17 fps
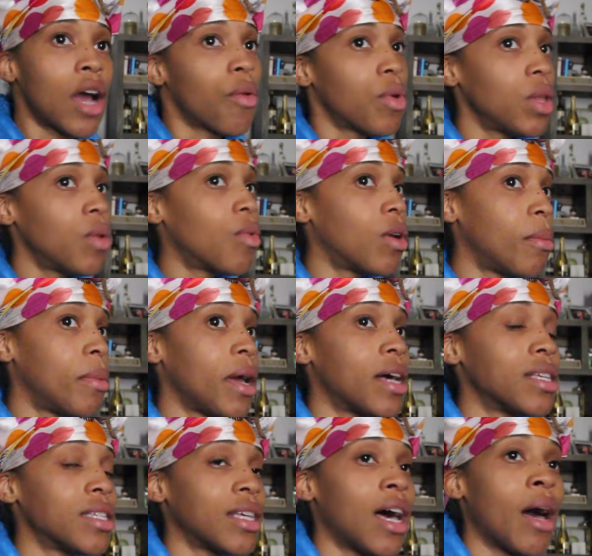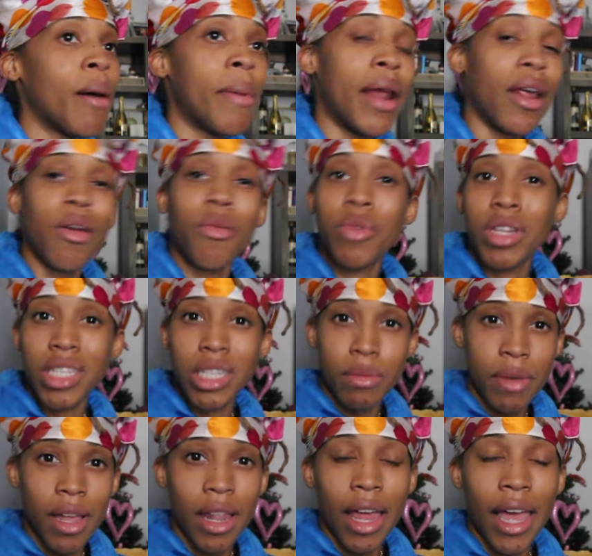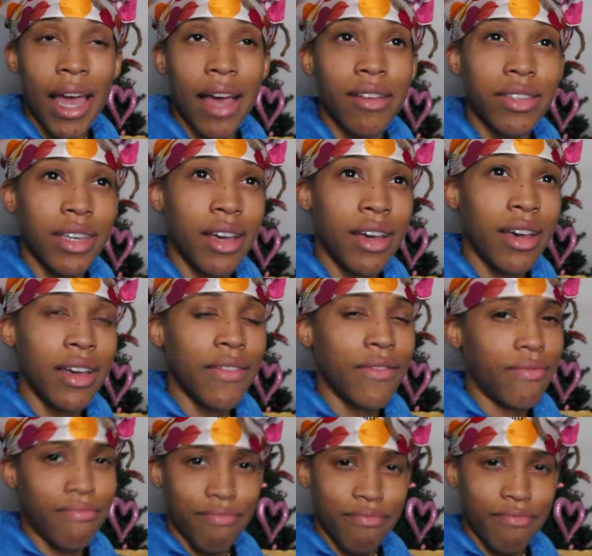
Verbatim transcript: I really want to be outside, but I don't want to smell like outside.